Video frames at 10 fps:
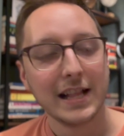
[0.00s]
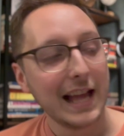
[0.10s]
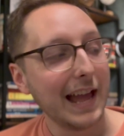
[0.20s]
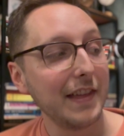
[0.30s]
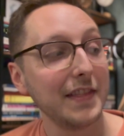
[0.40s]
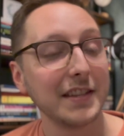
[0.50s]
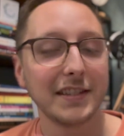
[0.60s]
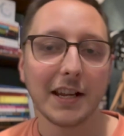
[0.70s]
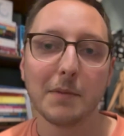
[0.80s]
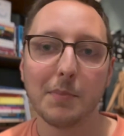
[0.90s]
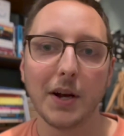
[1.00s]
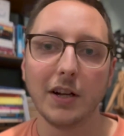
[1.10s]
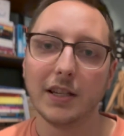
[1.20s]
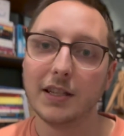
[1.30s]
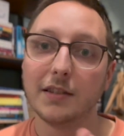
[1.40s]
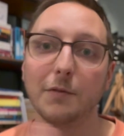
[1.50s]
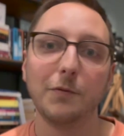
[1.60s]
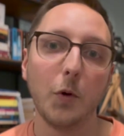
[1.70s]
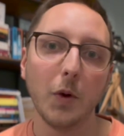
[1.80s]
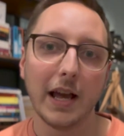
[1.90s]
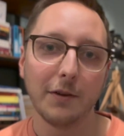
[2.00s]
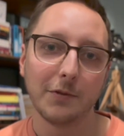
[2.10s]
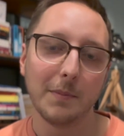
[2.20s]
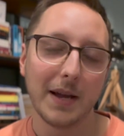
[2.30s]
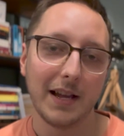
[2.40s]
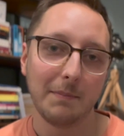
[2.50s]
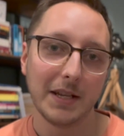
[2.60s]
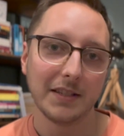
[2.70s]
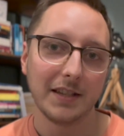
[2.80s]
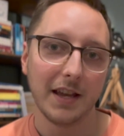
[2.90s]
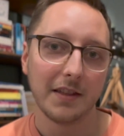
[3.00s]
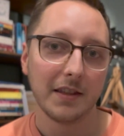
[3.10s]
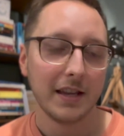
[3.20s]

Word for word: and then the second part is the fallout from Hamlet's death.